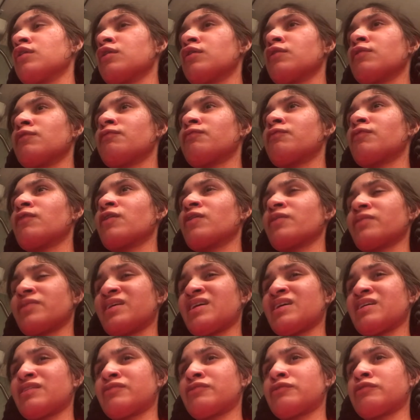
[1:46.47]
for
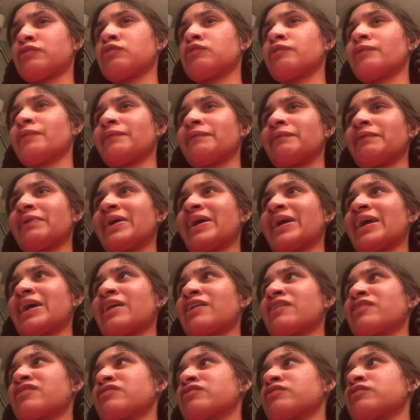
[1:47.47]
these 2
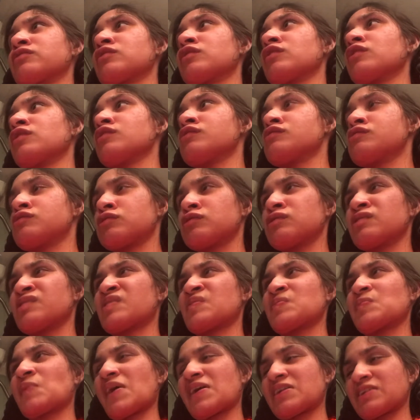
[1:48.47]
weeks, two
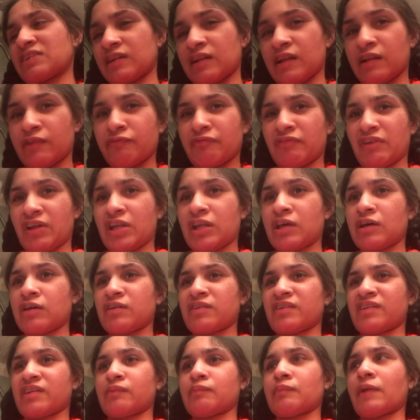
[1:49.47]
special
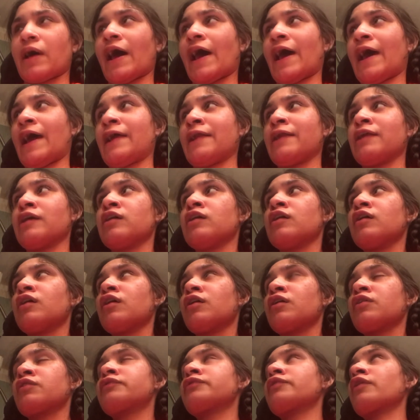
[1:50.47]
videos of mine.
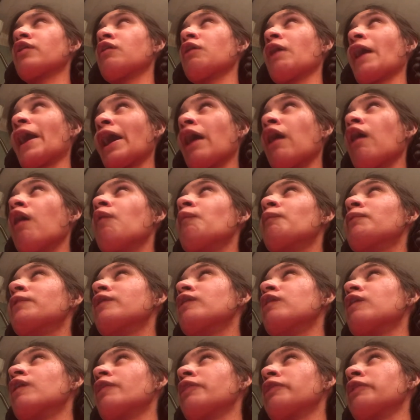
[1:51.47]
So I hope
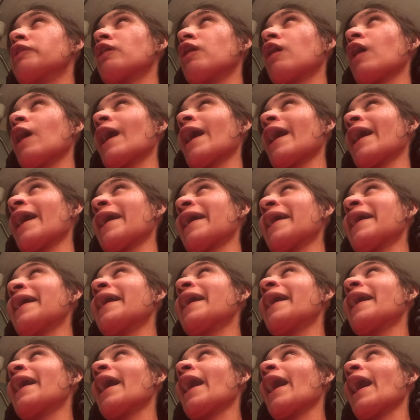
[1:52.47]
you enjoy,
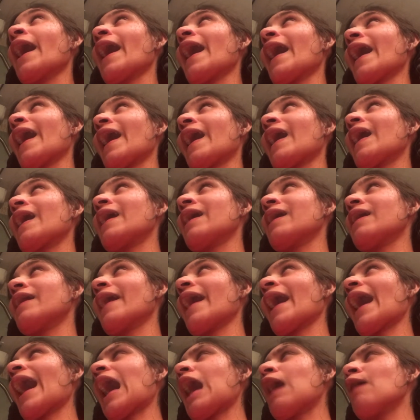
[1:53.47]
and
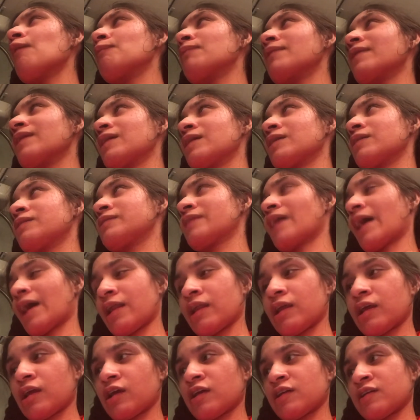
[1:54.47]
happy
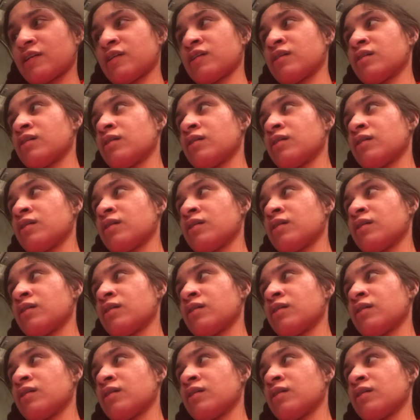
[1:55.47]
10-year